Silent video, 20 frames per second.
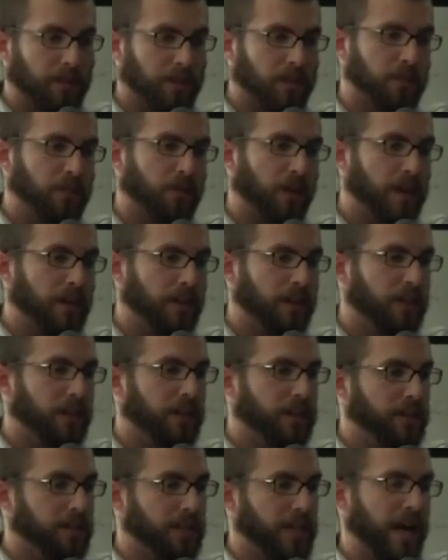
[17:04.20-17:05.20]
this finding
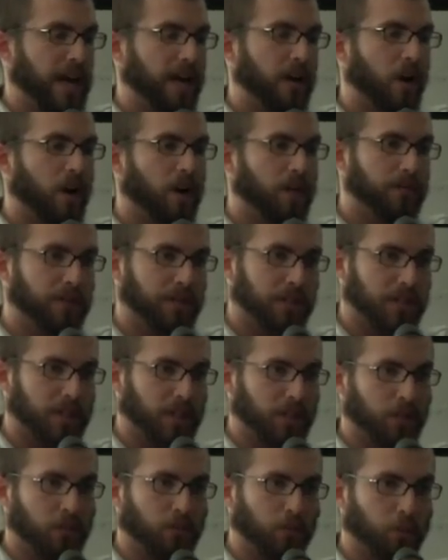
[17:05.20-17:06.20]
is that
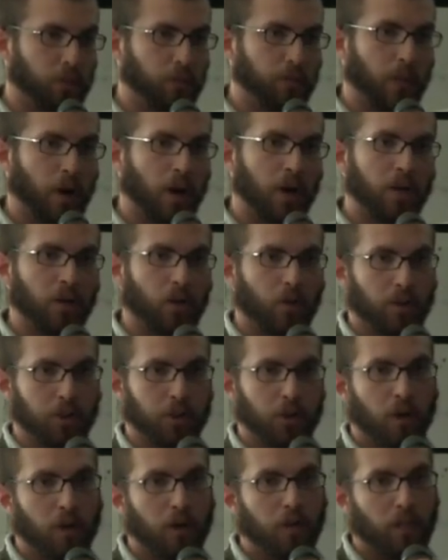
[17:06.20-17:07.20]
harvesting root bark or
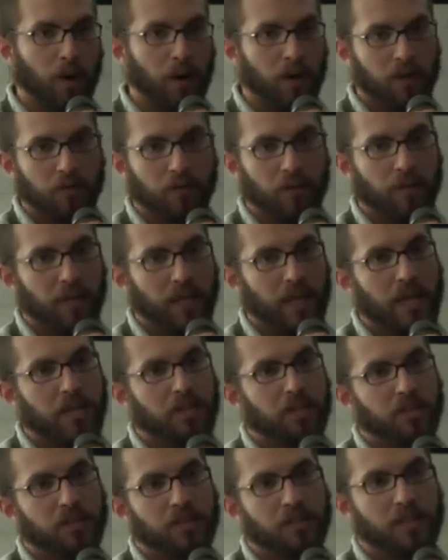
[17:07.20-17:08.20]
trunk bark from
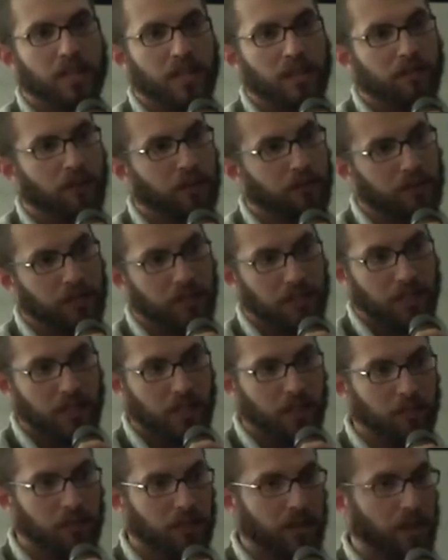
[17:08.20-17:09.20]
acacias, even if it
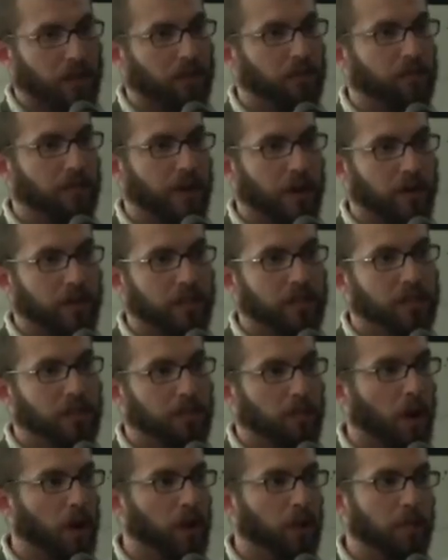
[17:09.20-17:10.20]
seems like a very
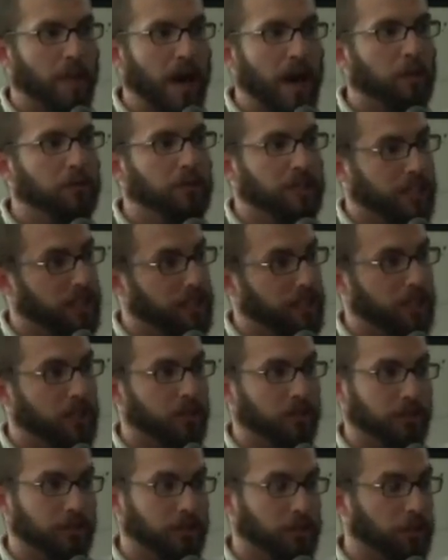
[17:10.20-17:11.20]
small amount, can
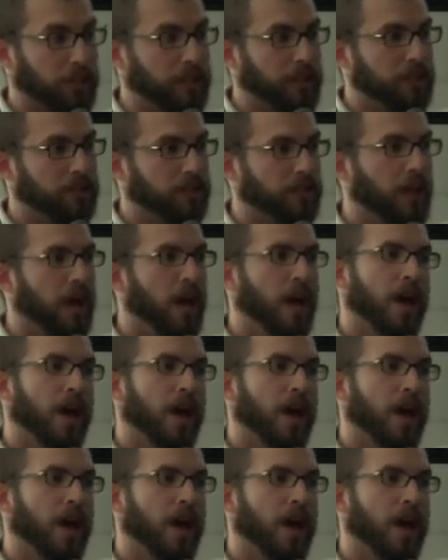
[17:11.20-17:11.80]
kill the trees.